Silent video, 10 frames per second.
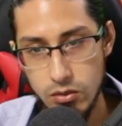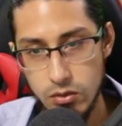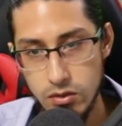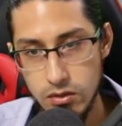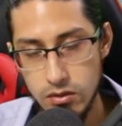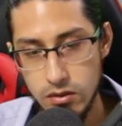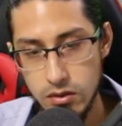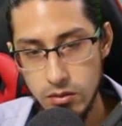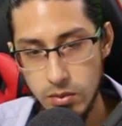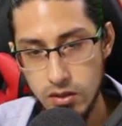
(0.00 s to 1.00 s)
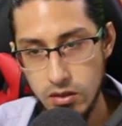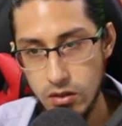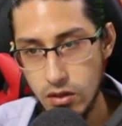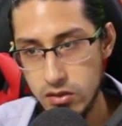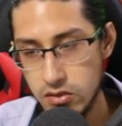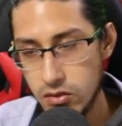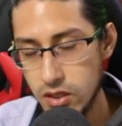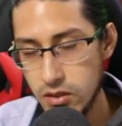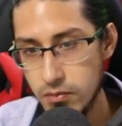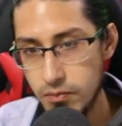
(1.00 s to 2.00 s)
to this particular
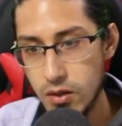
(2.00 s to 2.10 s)
screen,